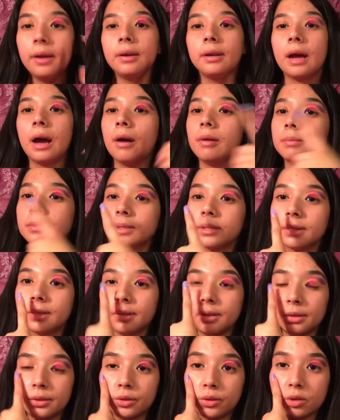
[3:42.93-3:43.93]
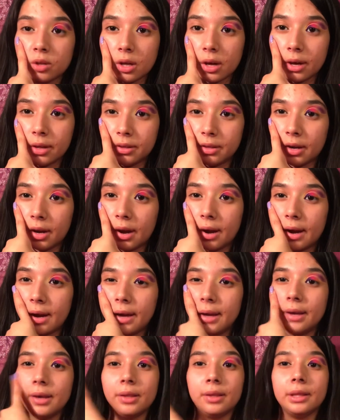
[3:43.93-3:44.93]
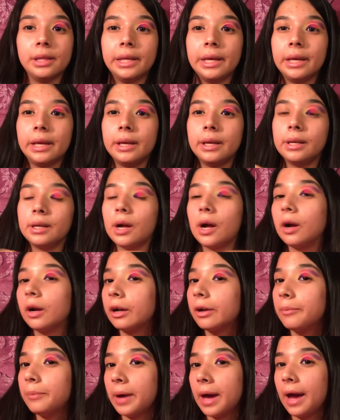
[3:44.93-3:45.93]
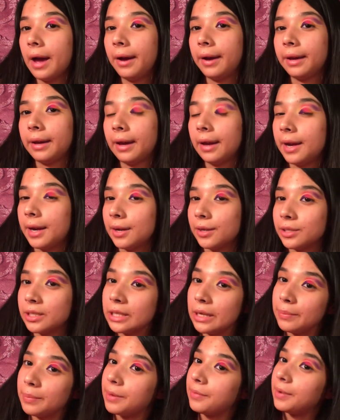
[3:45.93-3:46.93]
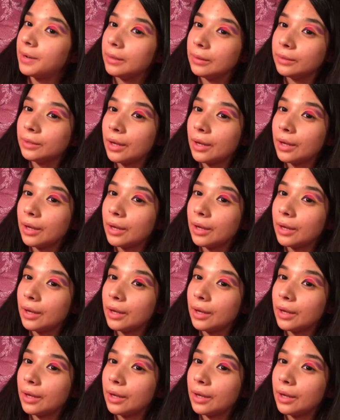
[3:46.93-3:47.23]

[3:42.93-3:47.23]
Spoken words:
Now I'm just gonna do the other eye, and then I'll come back and I'll say my final